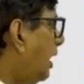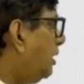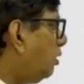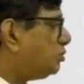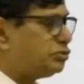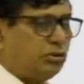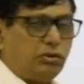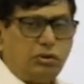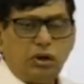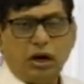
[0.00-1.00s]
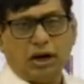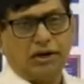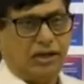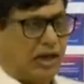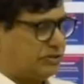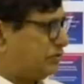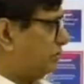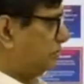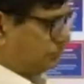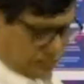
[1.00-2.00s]
and also early
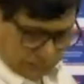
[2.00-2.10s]
action.